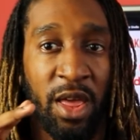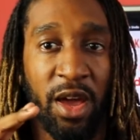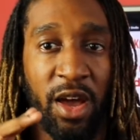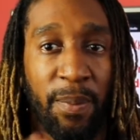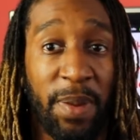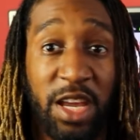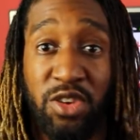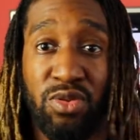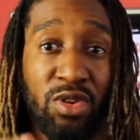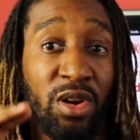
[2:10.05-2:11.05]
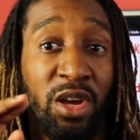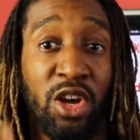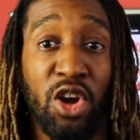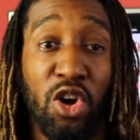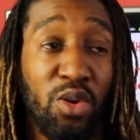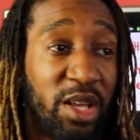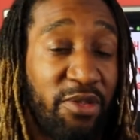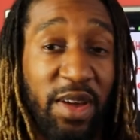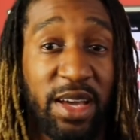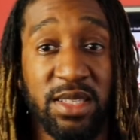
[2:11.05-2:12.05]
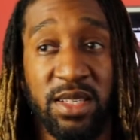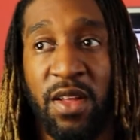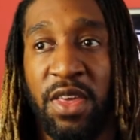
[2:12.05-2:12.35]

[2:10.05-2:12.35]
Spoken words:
Patreon, OnlyFans.